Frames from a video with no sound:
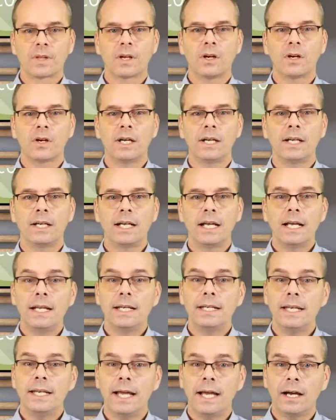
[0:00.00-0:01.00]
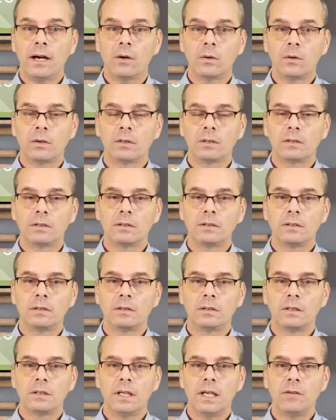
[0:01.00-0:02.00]
All right? Now,
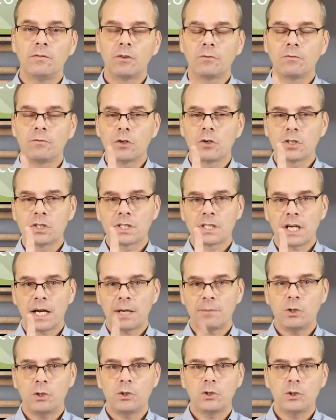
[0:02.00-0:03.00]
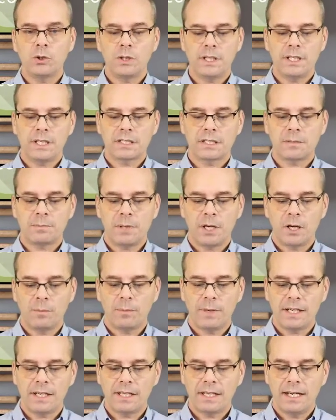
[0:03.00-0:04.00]
if the first time you do the
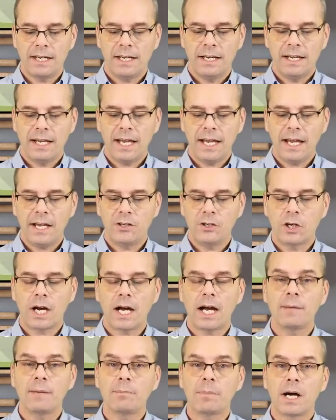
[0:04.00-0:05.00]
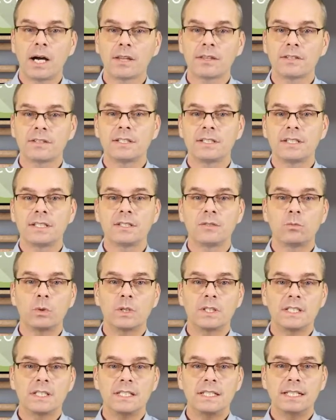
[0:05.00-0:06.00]
experiment and your hypothesis
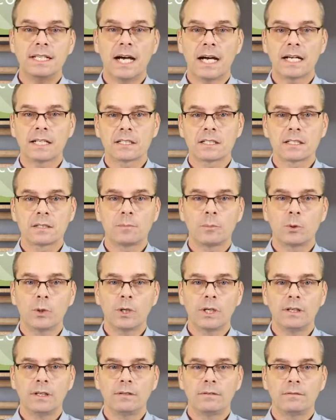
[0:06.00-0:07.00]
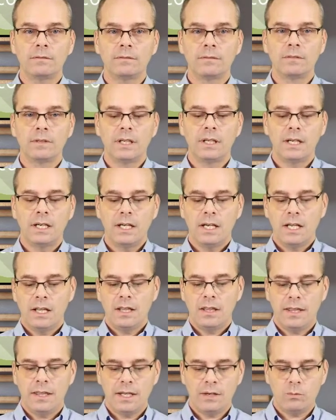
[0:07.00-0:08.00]
was not supported,
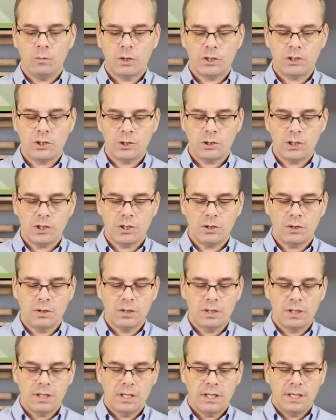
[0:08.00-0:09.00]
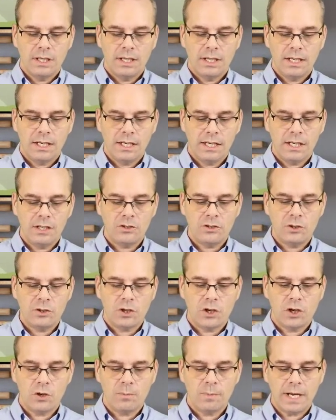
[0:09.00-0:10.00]
then what you do is you
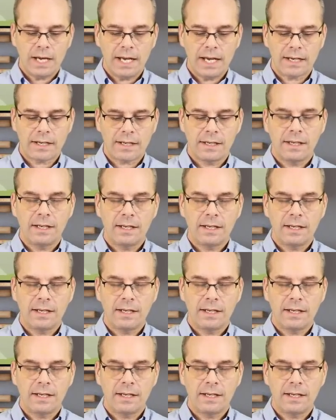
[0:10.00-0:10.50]
go back